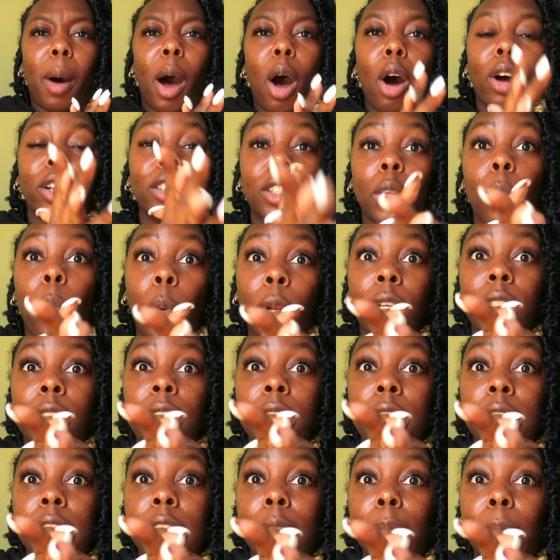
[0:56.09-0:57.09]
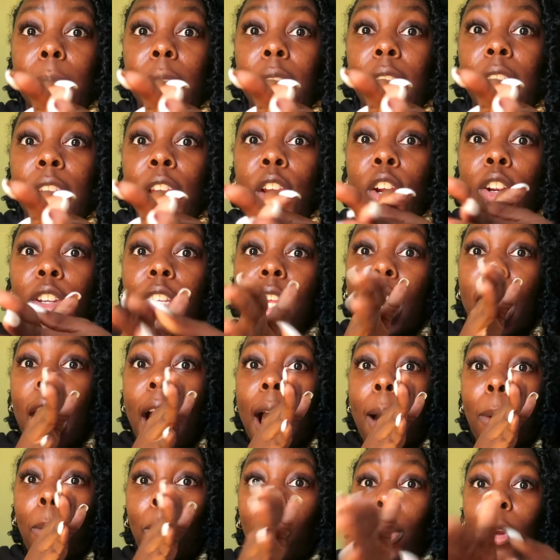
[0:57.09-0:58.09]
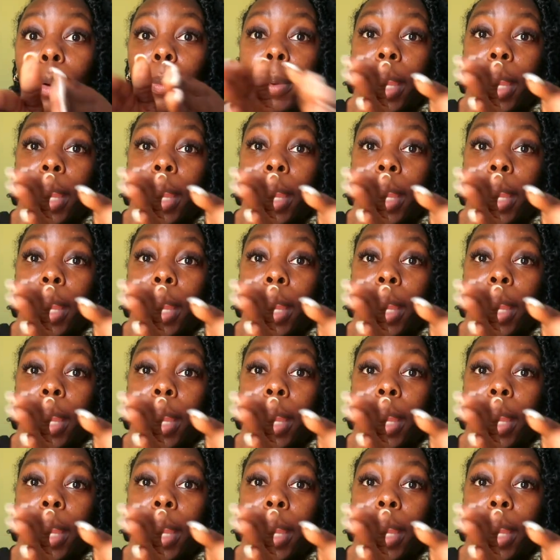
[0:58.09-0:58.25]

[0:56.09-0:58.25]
I also wanted to slip in here that I will